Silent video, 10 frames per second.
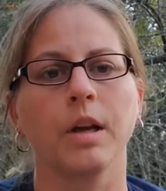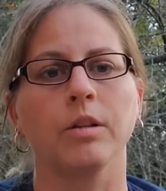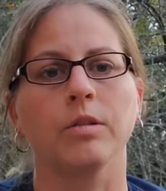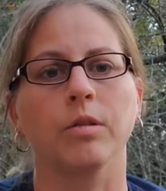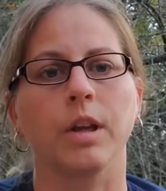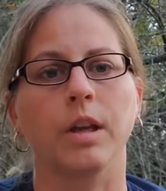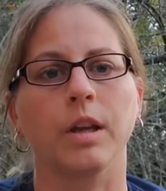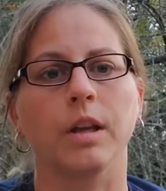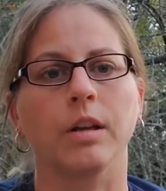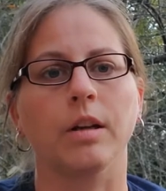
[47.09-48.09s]
so they
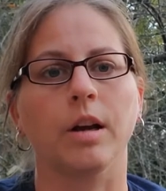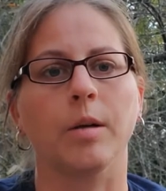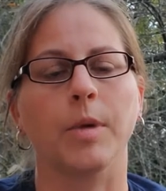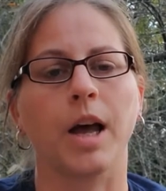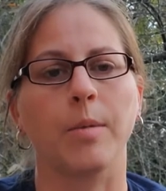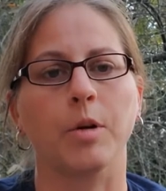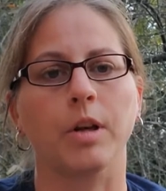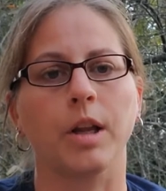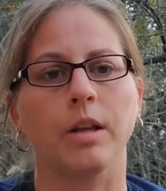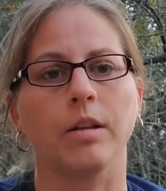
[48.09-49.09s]
can
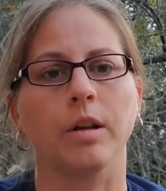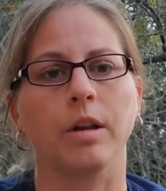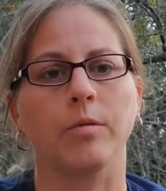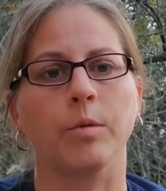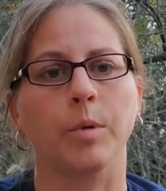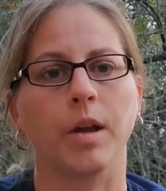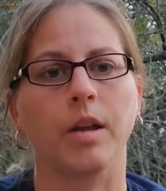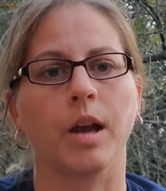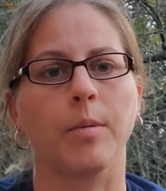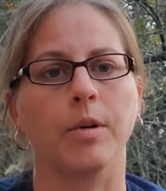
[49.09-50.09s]
hibernate. They will probably
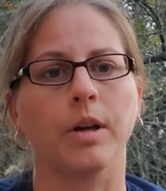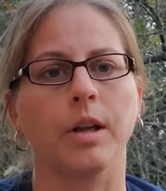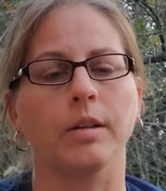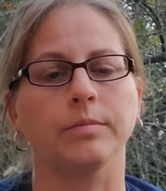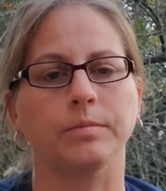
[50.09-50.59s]
hibernate